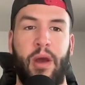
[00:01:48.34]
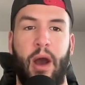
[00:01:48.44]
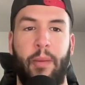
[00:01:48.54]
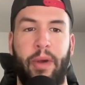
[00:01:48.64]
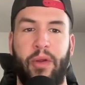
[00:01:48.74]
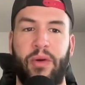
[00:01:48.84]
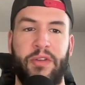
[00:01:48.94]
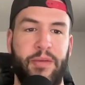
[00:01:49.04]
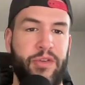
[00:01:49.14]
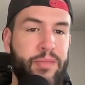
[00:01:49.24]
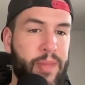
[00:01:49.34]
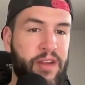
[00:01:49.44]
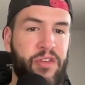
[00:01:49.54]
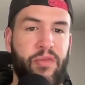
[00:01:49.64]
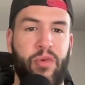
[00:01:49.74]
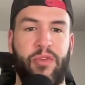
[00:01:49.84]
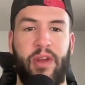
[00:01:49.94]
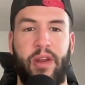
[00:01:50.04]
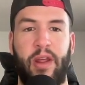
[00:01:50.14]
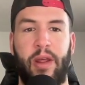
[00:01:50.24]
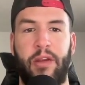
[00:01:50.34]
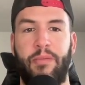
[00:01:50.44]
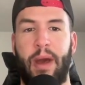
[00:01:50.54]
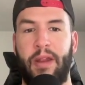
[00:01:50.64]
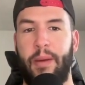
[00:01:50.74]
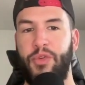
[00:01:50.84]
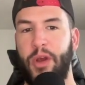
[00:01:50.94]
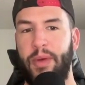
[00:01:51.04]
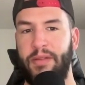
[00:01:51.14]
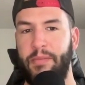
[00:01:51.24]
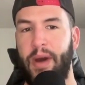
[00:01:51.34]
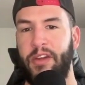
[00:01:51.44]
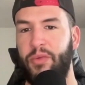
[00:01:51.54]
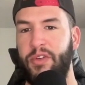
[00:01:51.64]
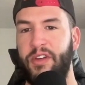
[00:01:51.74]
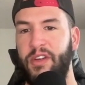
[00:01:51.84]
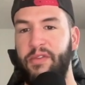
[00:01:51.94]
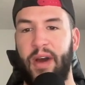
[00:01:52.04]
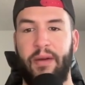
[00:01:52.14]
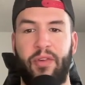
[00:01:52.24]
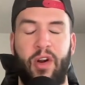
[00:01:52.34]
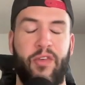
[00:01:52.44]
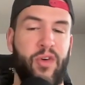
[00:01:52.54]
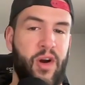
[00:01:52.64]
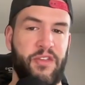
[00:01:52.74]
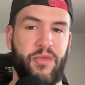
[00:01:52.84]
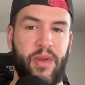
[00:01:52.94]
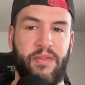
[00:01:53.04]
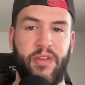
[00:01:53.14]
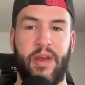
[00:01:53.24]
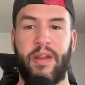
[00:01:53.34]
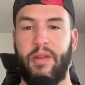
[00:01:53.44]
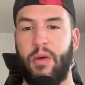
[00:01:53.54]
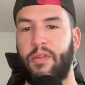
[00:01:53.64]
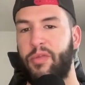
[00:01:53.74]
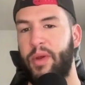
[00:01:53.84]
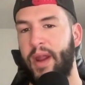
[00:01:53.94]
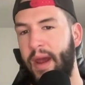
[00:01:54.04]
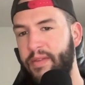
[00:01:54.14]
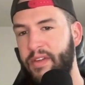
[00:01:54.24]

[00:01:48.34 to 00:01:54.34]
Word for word: Uh, Pinnacle has him at minus two fourteen, and Bet M G M has it minus one sixty-five for Austin Reaves to hit the over three and a half